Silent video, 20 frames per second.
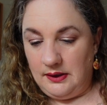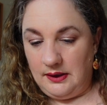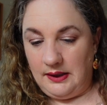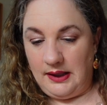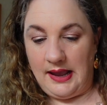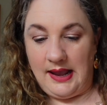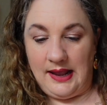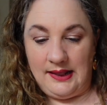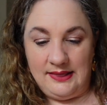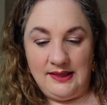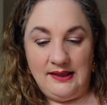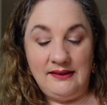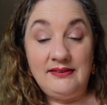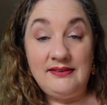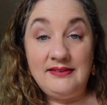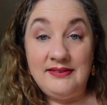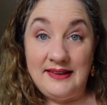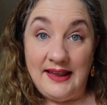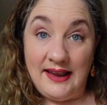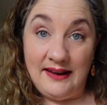Okay,
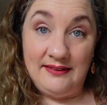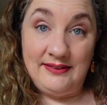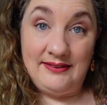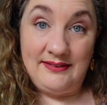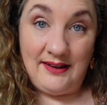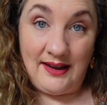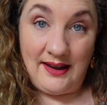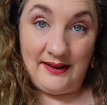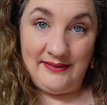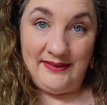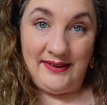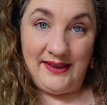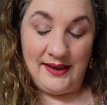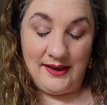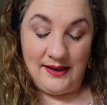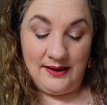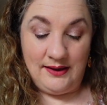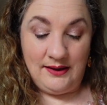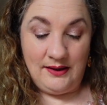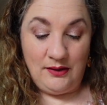this next
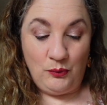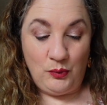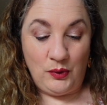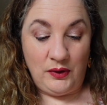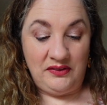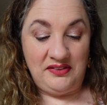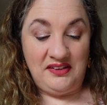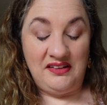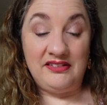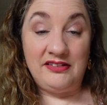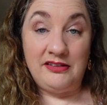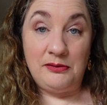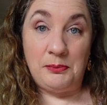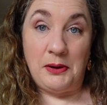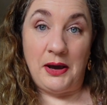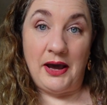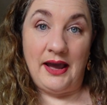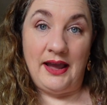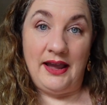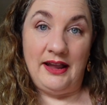idea was
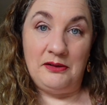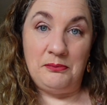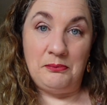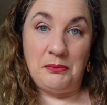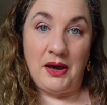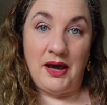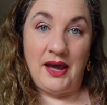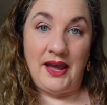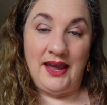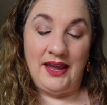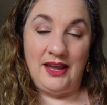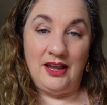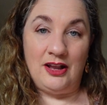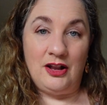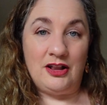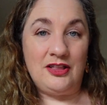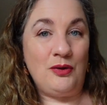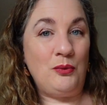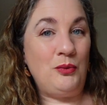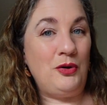inspired by
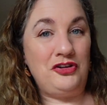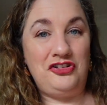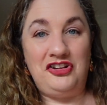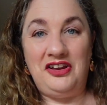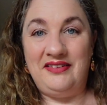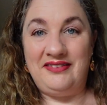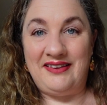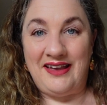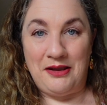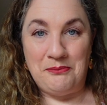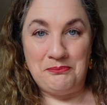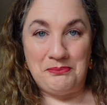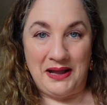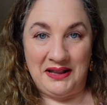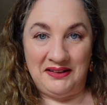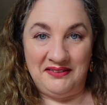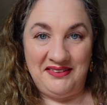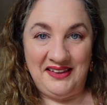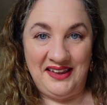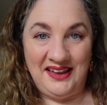the washi tape
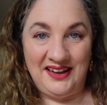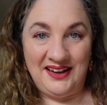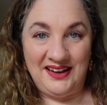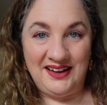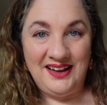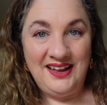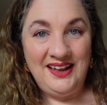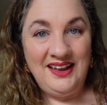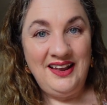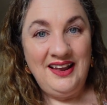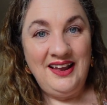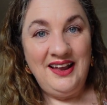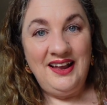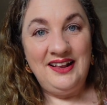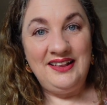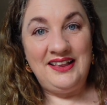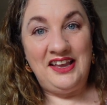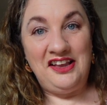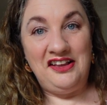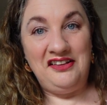bunting
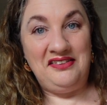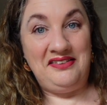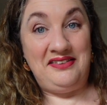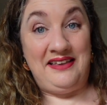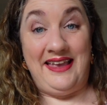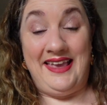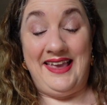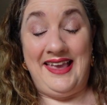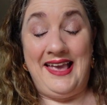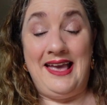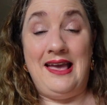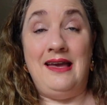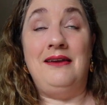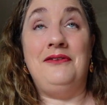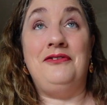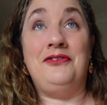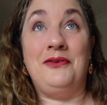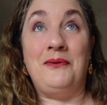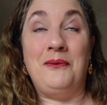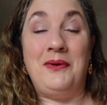that you see
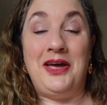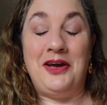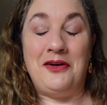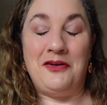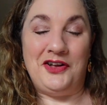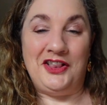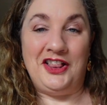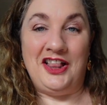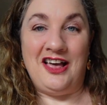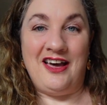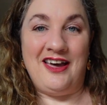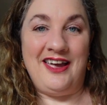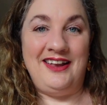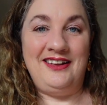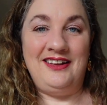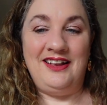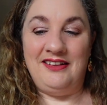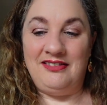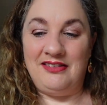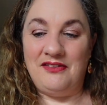everywhere
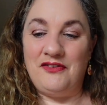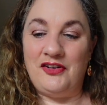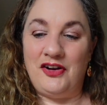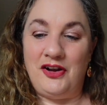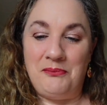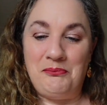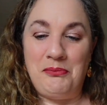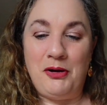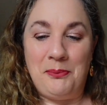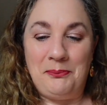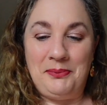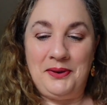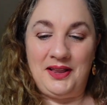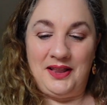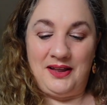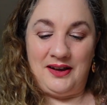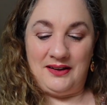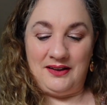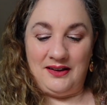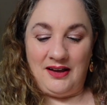online. It's a very
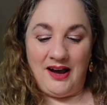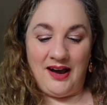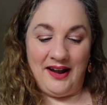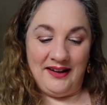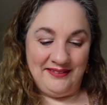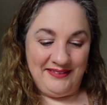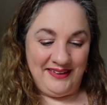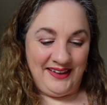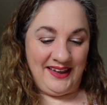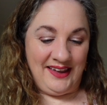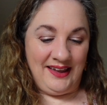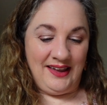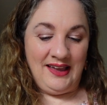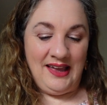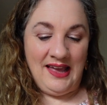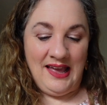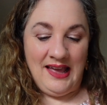popular idea.